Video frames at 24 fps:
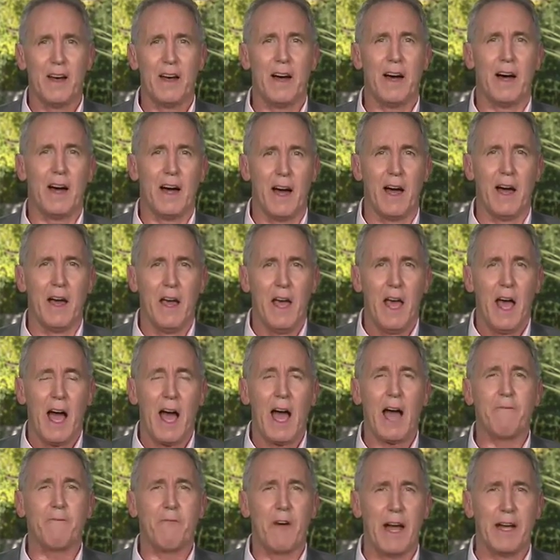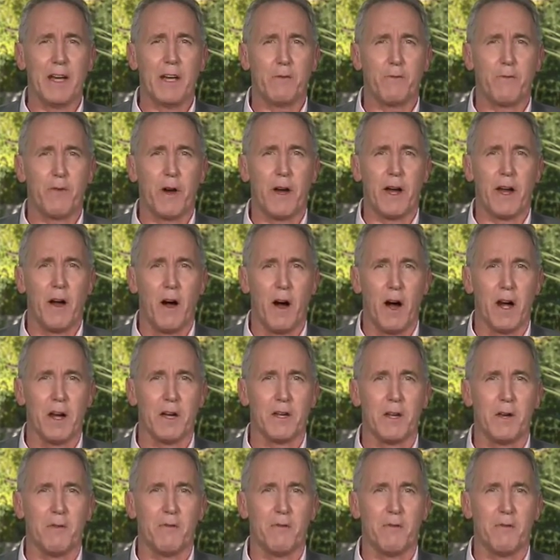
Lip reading: I find it very hard